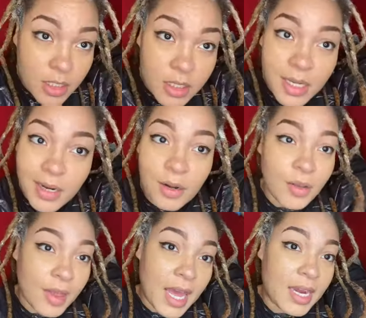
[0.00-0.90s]
you get all
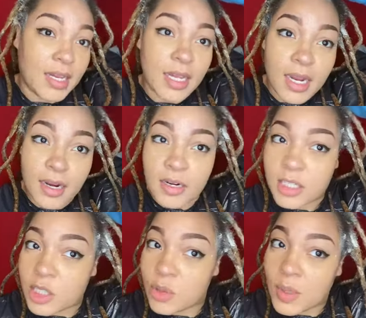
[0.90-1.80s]
that in there,
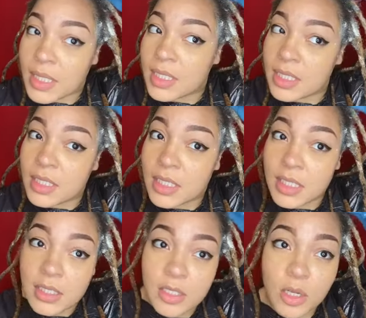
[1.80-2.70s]

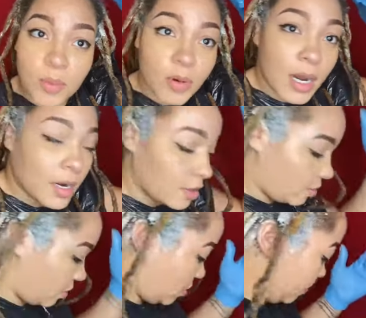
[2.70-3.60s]
squeeze your product
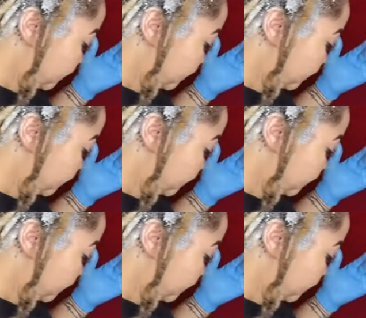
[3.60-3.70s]
through.